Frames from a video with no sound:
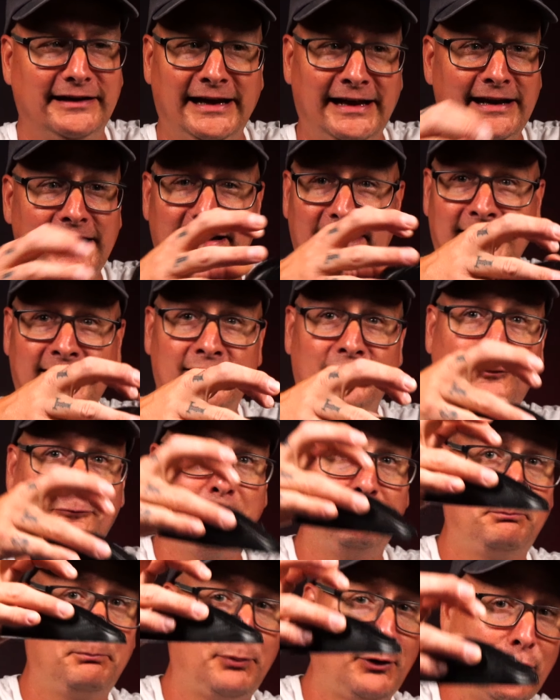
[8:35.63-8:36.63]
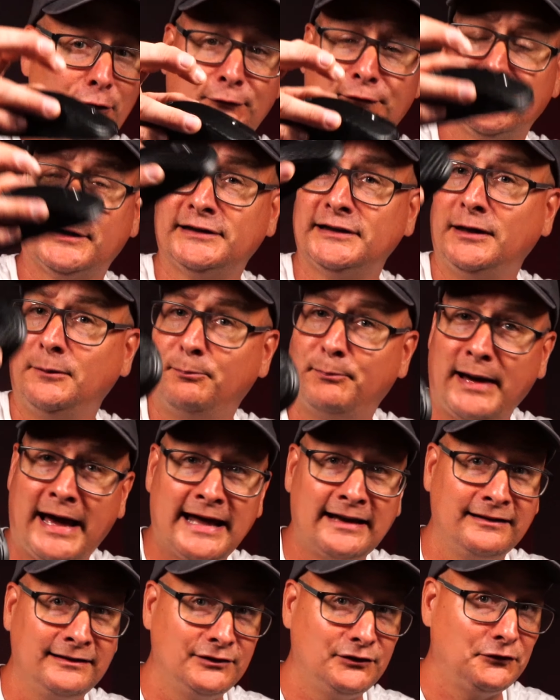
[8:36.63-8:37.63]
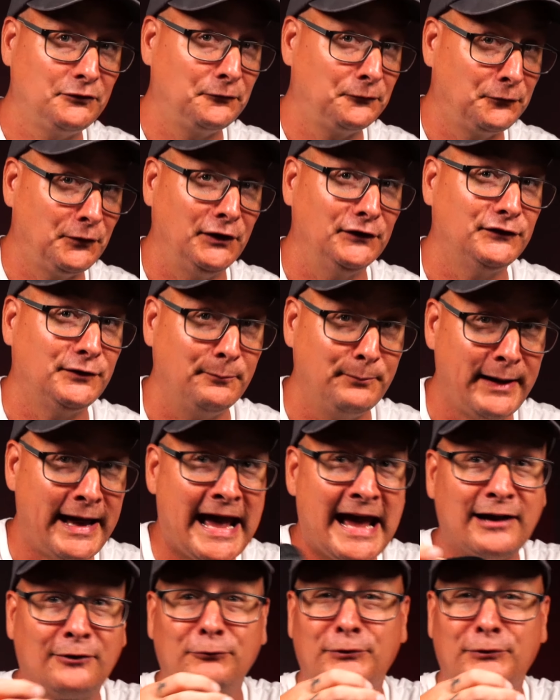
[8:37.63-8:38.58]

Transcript: And it is perfectly balanced front to back,